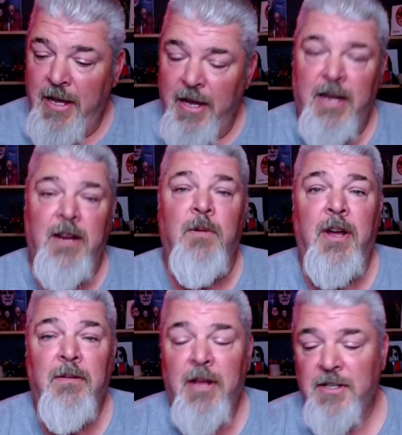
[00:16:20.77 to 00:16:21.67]
Anyway,
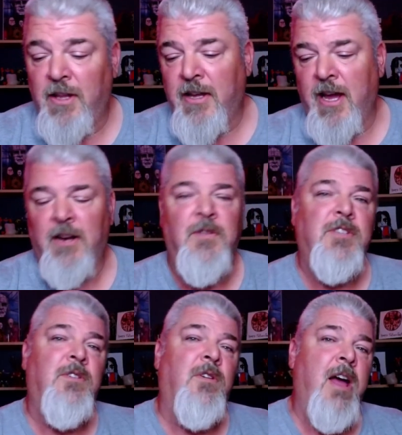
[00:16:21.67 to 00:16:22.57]
that's all I got on
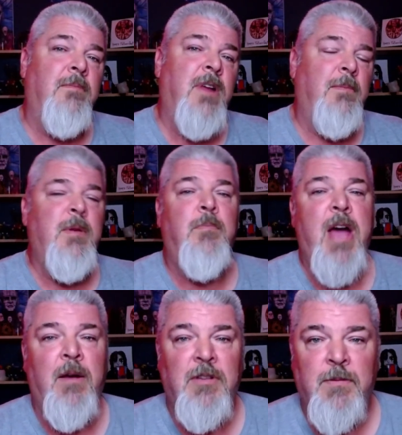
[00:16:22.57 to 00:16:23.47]
this crap. I'll be
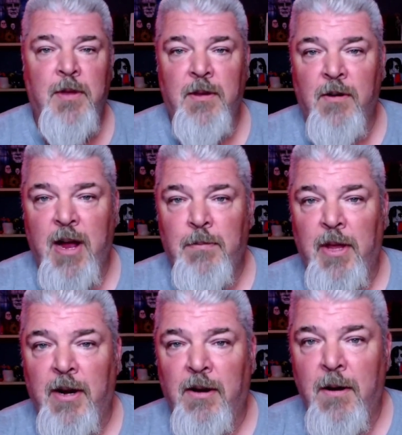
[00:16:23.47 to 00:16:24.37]
back with some other crap
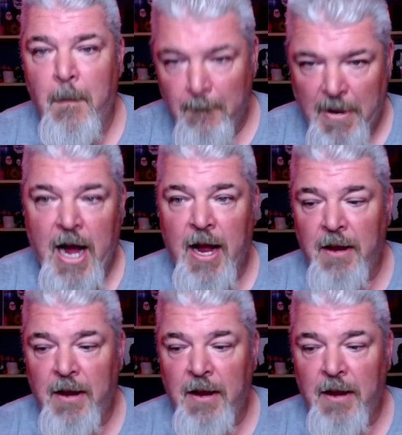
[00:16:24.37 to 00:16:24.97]
later. Bye.